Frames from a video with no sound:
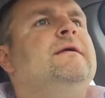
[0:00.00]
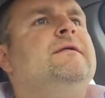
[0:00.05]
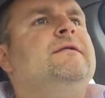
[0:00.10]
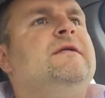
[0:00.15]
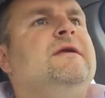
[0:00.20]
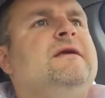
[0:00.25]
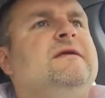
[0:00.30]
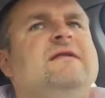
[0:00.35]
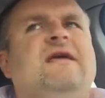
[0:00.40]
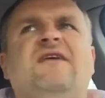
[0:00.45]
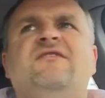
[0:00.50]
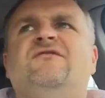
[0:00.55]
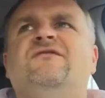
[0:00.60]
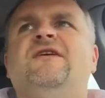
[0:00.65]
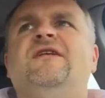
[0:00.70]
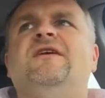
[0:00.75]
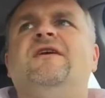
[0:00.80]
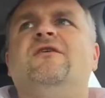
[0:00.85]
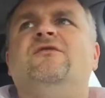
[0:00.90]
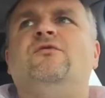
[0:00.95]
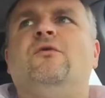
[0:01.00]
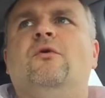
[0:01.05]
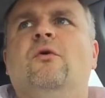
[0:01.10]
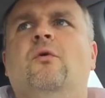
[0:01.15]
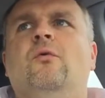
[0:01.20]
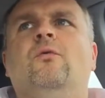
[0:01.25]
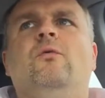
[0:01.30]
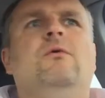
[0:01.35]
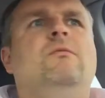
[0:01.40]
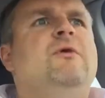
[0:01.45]
the next videos
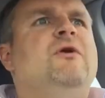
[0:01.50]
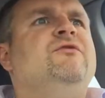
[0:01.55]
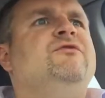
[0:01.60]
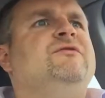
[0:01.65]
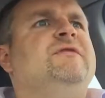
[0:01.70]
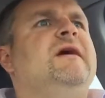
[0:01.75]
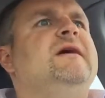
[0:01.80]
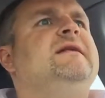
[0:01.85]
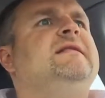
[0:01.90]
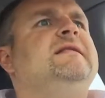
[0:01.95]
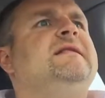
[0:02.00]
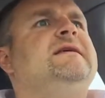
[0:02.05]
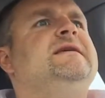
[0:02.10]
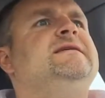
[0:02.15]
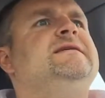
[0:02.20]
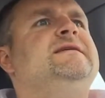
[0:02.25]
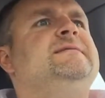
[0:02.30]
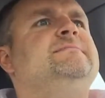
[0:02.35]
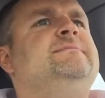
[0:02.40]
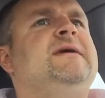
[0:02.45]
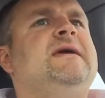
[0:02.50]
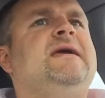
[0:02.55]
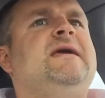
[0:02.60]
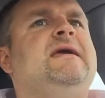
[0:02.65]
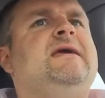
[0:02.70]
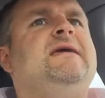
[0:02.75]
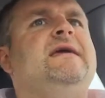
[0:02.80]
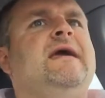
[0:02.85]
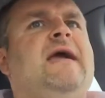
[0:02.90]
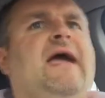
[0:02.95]
will most likely
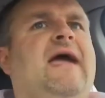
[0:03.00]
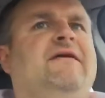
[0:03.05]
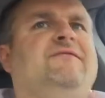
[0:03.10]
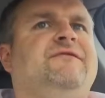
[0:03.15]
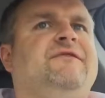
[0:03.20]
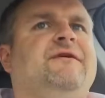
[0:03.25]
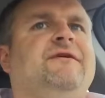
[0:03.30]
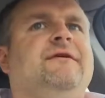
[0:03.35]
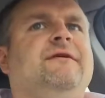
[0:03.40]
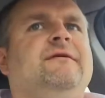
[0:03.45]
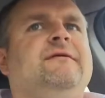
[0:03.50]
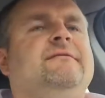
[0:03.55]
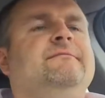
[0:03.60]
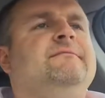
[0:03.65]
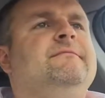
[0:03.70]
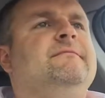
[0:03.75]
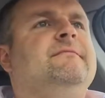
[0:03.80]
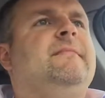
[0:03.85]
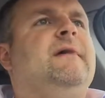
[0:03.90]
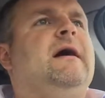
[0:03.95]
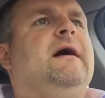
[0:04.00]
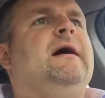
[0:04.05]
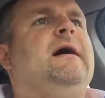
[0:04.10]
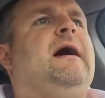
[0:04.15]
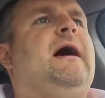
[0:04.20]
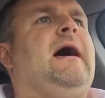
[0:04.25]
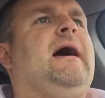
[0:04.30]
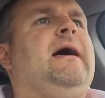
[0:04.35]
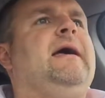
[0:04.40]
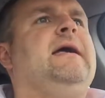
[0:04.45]
be after
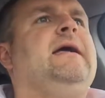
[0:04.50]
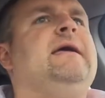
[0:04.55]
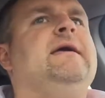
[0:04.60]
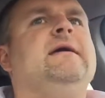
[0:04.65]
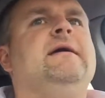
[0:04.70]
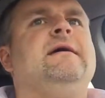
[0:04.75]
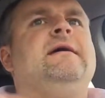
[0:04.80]
I